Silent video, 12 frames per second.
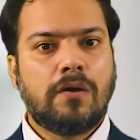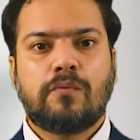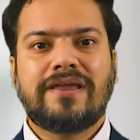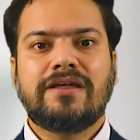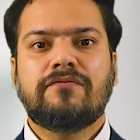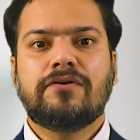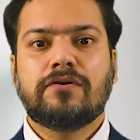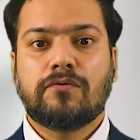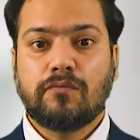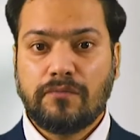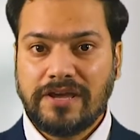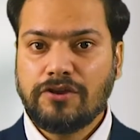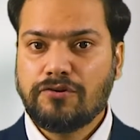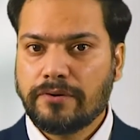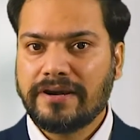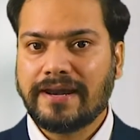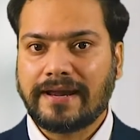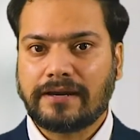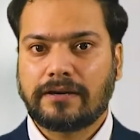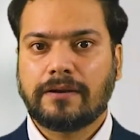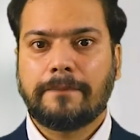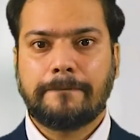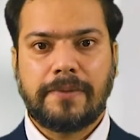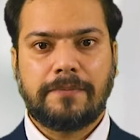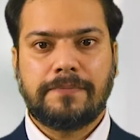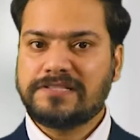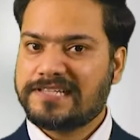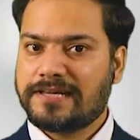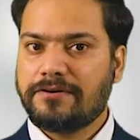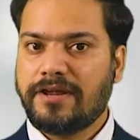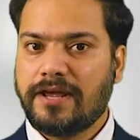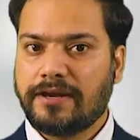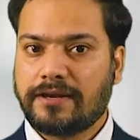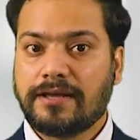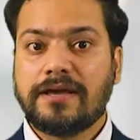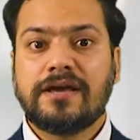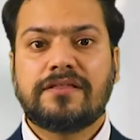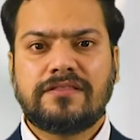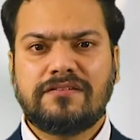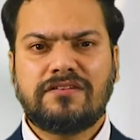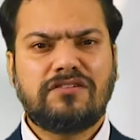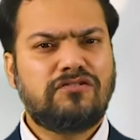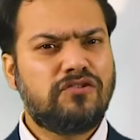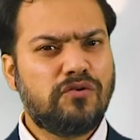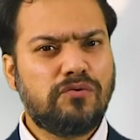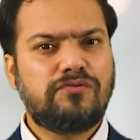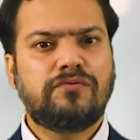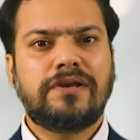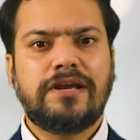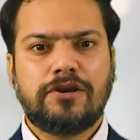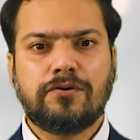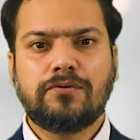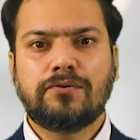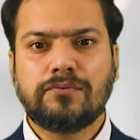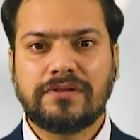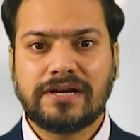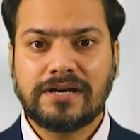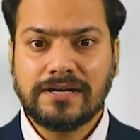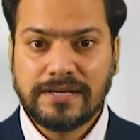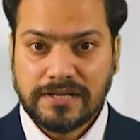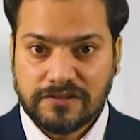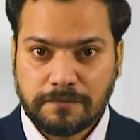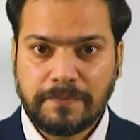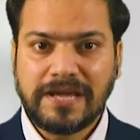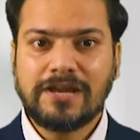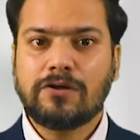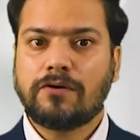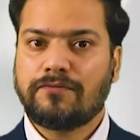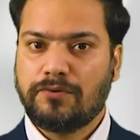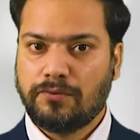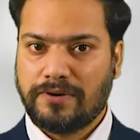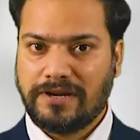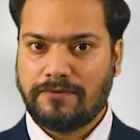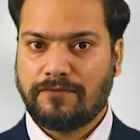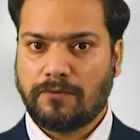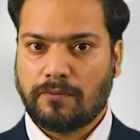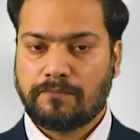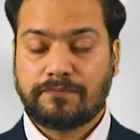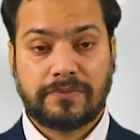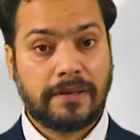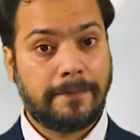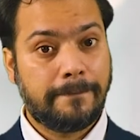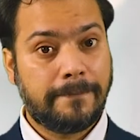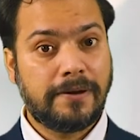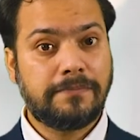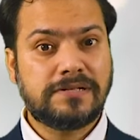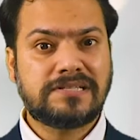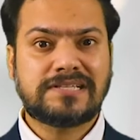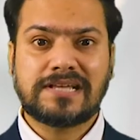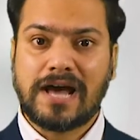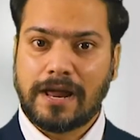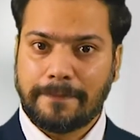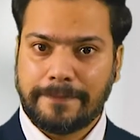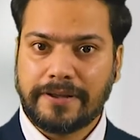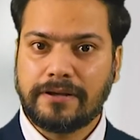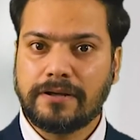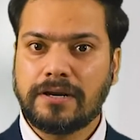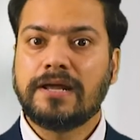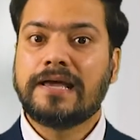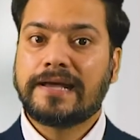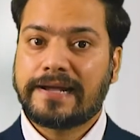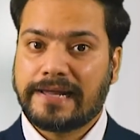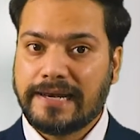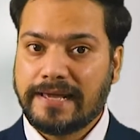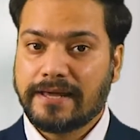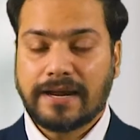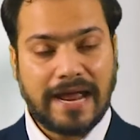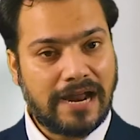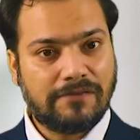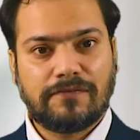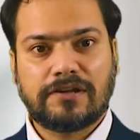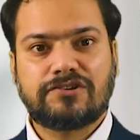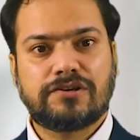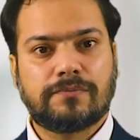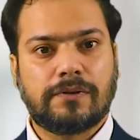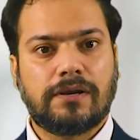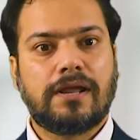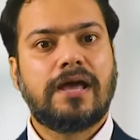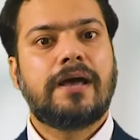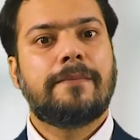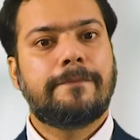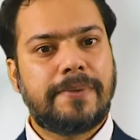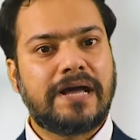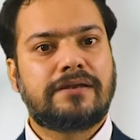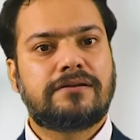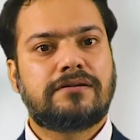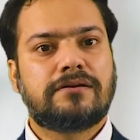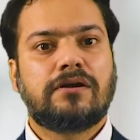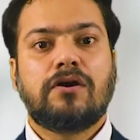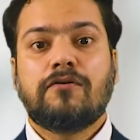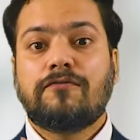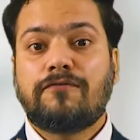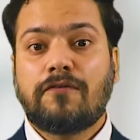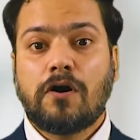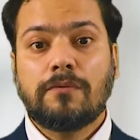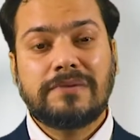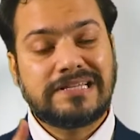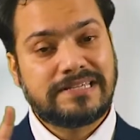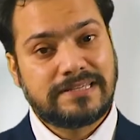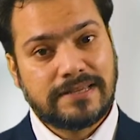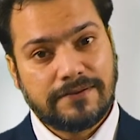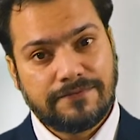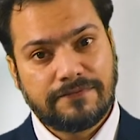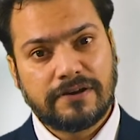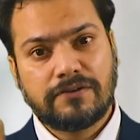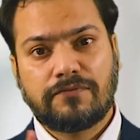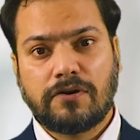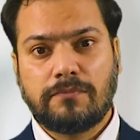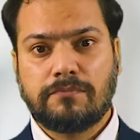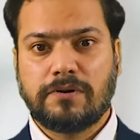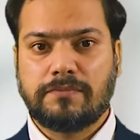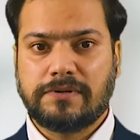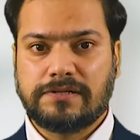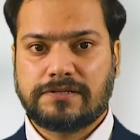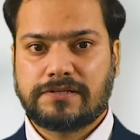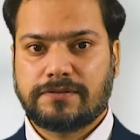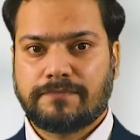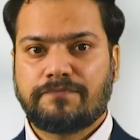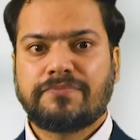Whenever we urinate, bubbles create. This is usually due to the speed of urine flow. Bubbles are bigger, clear and flushable, but foam is different from bubbles.